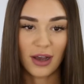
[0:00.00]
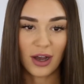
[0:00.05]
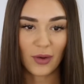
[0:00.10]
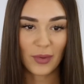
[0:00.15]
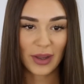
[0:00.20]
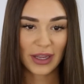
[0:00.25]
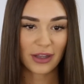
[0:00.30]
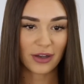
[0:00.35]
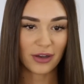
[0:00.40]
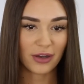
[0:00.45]
Oh
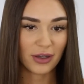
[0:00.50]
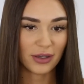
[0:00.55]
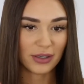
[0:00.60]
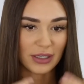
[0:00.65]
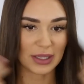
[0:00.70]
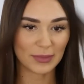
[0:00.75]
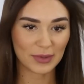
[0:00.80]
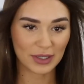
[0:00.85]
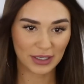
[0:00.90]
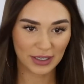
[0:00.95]
my God,
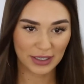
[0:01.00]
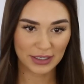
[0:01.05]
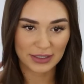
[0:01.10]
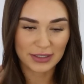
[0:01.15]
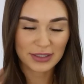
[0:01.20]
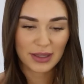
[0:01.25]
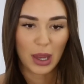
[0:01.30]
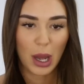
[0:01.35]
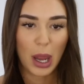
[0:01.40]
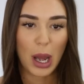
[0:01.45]
let me
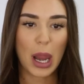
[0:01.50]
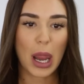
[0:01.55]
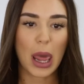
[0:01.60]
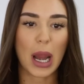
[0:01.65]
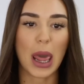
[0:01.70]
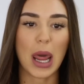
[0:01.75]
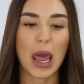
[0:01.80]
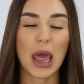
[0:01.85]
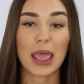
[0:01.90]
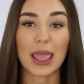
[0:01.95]

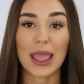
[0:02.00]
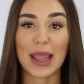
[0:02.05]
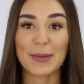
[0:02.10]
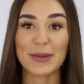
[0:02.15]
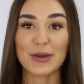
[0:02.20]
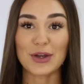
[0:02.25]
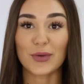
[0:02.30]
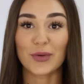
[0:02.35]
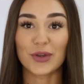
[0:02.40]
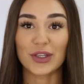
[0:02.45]

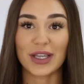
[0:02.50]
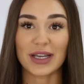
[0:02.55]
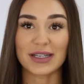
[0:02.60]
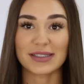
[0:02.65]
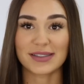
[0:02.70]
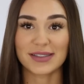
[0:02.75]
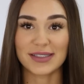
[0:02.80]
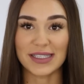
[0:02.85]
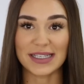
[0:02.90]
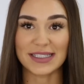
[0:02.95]
know what you
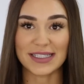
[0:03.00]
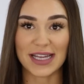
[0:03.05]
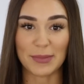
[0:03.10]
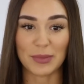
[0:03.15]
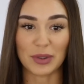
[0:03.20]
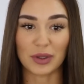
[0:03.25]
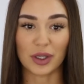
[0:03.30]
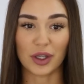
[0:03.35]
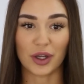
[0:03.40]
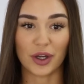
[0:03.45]
guys think down
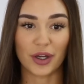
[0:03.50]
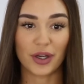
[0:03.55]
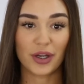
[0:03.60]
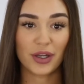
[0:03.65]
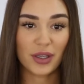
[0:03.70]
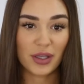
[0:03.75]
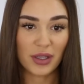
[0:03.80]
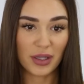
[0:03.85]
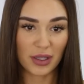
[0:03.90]
below.